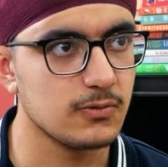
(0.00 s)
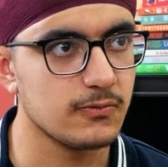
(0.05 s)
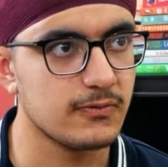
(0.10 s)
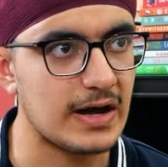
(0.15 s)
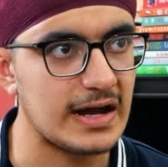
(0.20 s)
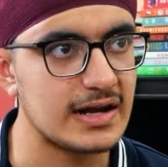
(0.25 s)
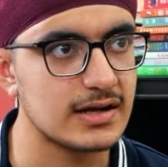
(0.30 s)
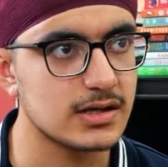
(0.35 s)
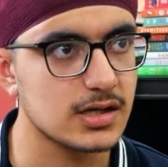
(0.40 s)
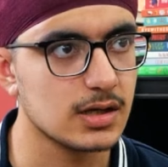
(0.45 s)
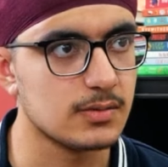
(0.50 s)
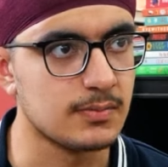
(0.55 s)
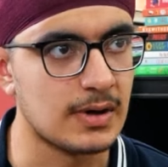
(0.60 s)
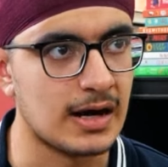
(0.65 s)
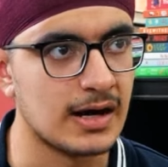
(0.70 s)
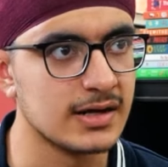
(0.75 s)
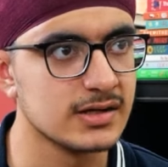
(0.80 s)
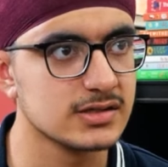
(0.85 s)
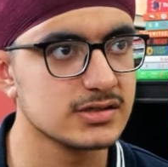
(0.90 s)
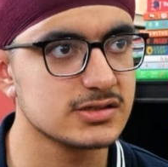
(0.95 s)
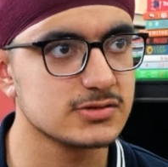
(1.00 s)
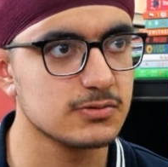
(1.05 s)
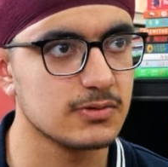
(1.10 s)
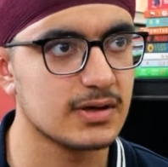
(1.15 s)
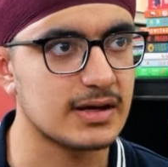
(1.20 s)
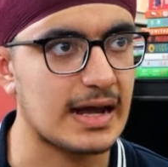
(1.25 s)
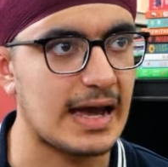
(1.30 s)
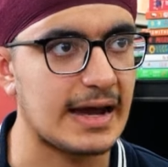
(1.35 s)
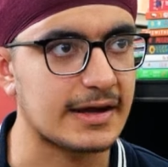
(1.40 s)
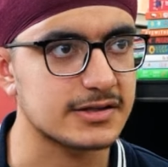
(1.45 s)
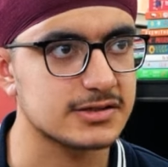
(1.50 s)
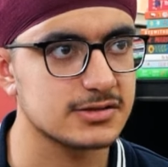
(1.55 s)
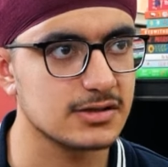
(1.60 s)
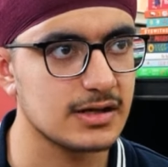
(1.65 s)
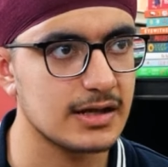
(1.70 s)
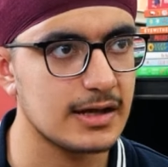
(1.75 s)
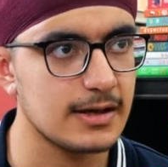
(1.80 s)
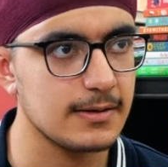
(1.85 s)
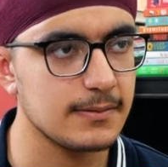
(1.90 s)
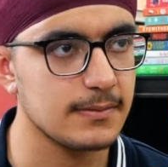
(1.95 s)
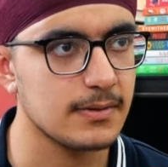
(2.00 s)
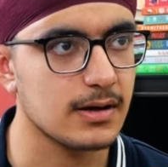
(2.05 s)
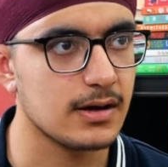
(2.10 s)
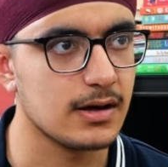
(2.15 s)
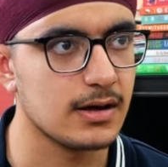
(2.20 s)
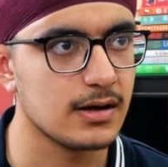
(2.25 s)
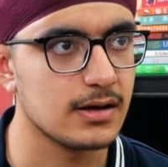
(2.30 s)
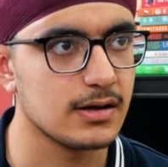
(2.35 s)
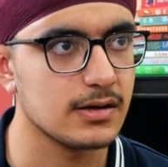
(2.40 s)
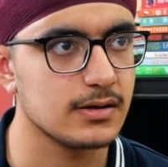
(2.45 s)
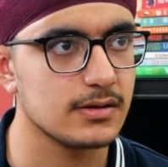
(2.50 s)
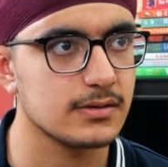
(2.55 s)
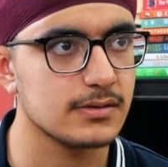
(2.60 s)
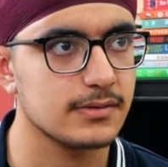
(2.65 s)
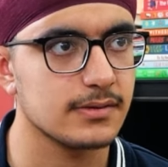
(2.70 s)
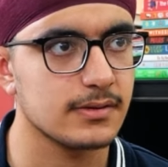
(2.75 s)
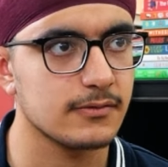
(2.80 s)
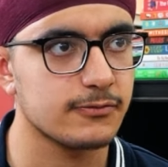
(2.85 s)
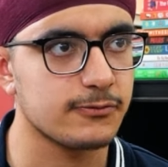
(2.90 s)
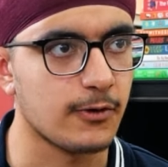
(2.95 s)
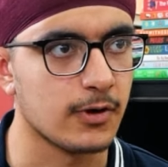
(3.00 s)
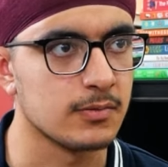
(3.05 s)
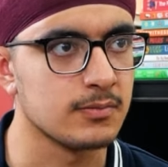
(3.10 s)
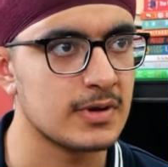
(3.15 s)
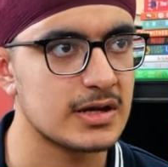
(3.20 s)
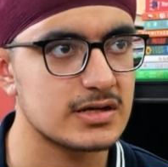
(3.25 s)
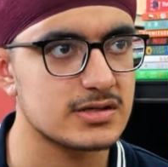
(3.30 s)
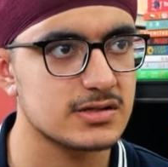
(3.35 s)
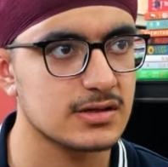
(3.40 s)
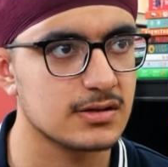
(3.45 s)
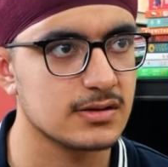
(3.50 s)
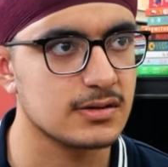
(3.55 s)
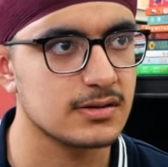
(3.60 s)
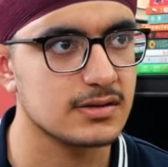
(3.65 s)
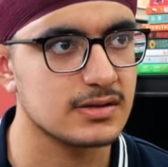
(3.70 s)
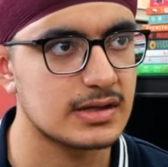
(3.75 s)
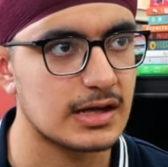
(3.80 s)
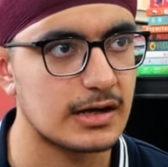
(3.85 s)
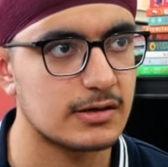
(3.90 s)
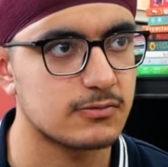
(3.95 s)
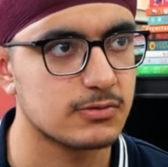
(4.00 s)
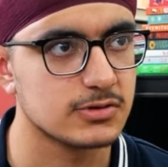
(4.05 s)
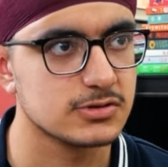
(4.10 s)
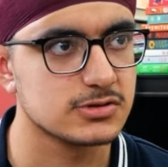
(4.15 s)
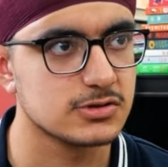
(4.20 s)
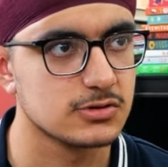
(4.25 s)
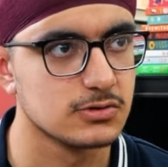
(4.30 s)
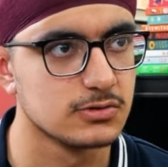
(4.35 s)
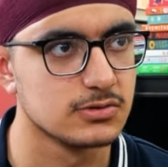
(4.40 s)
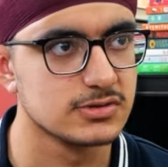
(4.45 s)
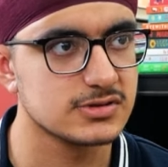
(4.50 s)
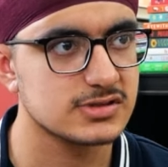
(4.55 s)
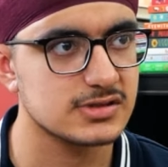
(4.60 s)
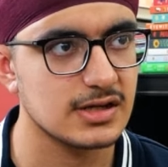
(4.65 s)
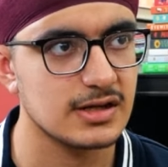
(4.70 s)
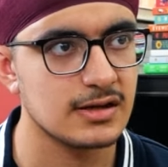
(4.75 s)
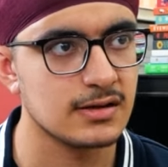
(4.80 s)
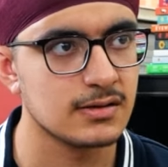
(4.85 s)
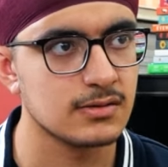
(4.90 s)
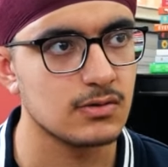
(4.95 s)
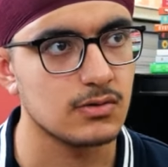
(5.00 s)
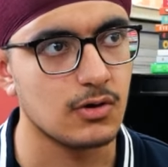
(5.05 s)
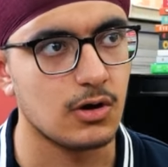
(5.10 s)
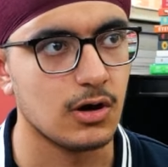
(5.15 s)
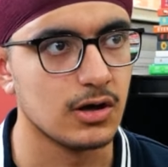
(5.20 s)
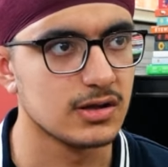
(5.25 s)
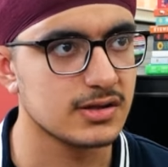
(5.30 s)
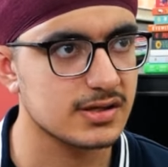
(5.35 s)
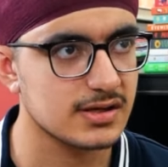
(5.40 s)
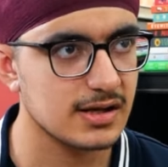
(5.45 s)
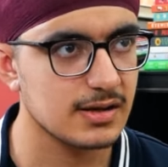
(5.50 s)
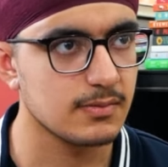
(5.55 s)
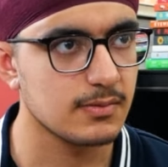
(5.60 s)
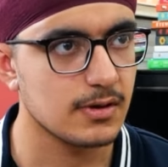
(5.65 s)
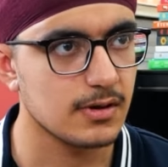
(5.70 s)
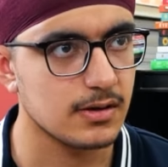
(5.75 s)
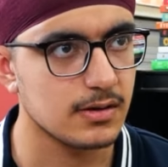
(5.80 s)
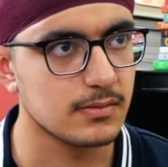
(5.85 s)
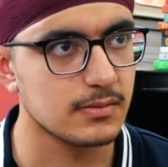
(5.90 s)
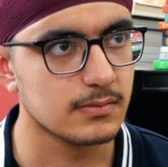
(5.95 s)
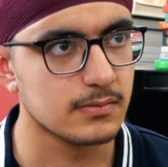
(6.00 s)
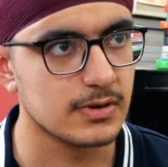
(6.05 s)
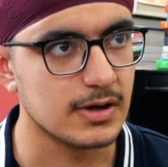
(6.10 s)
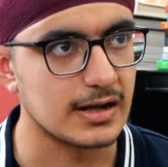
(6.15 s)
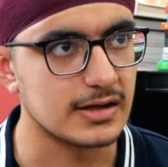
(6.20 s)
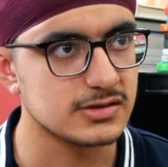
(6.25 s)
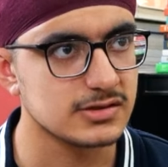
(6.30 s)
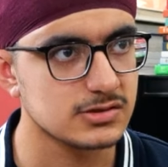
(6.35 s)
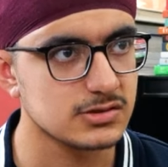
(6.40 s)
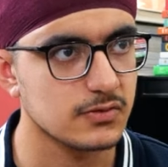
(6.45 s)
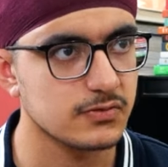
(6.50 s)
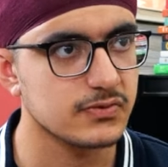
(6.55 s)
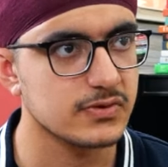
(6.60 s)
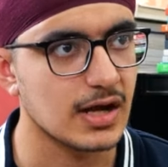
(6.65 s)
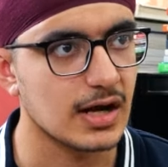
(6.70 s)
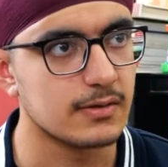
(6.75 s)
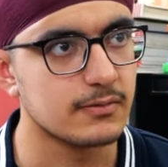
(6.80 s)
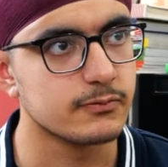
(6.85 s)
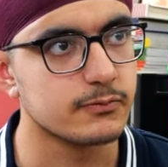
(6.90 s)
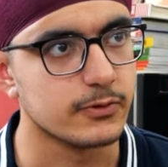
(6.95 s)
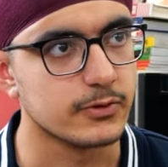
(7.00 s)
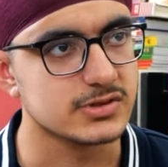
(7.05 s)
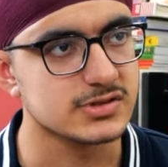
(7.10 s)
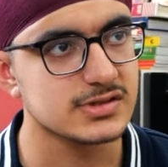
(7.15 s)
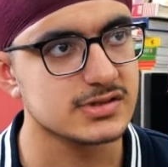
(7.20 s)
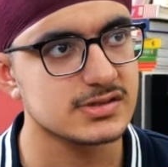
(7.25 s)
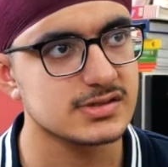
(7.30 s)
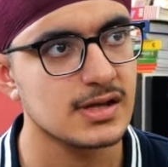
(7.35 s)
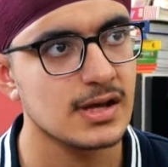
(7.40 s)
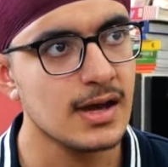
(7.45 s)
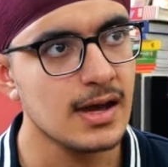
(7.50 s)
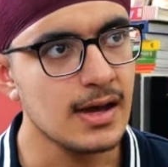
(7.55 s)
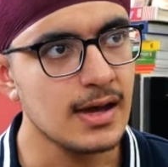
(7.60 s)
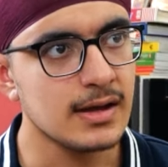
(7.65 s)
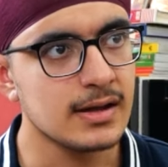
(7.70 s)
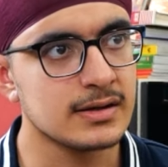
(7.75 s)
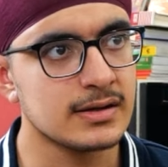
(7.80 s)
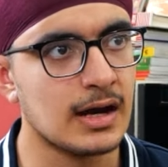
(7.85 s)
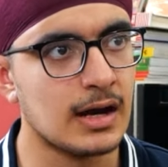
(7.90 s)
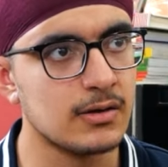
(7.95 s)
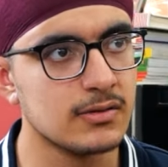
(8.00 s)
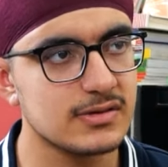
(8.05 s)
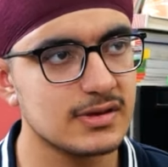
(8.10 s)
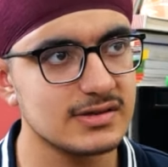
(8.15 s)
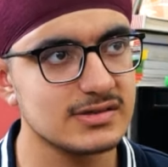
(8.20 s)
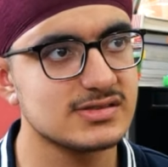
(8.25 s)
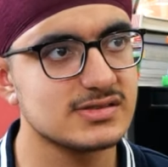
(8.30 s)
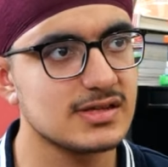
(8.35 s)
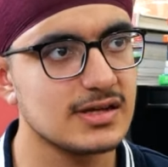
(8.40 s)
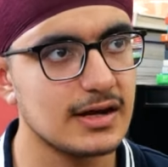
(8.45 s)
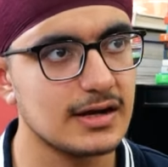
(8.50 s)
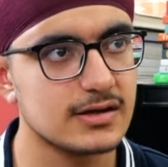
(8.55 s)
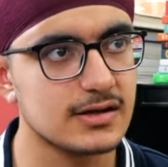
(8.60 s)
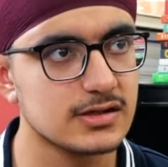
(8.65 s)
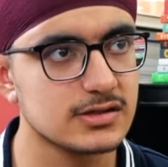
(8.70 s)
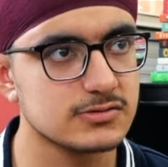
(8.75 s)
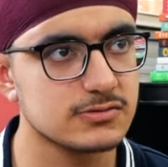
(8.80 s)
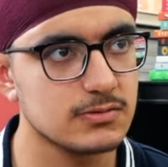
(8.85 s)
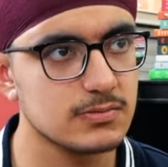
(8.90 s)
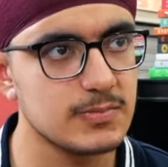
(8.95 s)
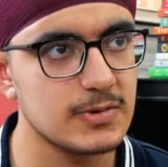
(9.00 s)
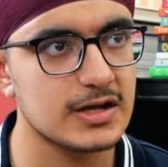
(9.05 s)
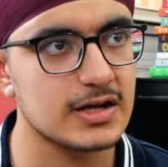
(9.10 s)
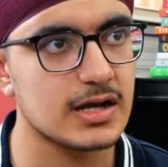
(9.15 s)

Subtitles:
while commands were actually a formation that was used in all three branches of the armed forces, now these theaters will be